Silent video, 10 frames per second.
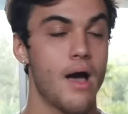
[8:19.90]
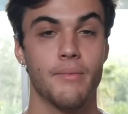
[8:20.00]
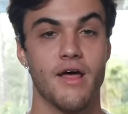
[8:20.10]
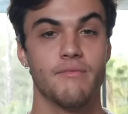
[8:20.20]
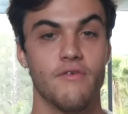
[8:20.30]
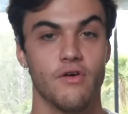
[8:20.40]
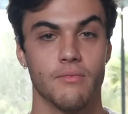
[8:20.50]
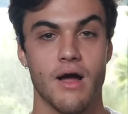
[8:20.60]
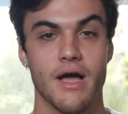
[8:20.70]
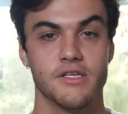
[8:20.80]
gonna have my
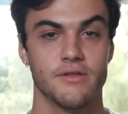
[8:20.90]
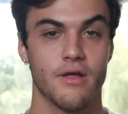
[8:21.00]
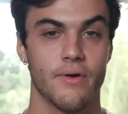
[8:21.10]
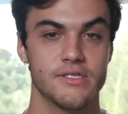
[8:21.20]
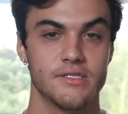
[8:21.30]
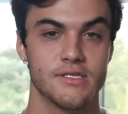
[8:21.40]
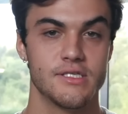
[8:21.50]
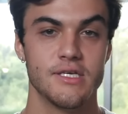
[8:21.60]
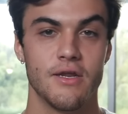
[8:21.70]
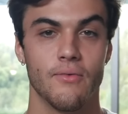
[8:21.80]
filmer hide so that Grayson doesn't
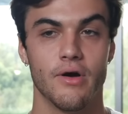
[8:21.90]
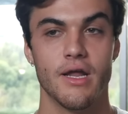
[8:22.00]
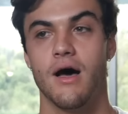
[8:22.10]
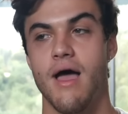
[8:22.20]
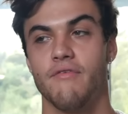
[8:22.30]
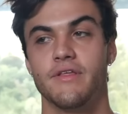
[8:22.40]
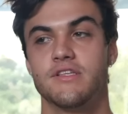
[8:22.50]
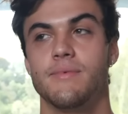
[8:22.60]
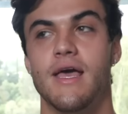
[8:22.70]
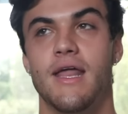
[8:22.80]
see anyone. Uh, everything's gonna be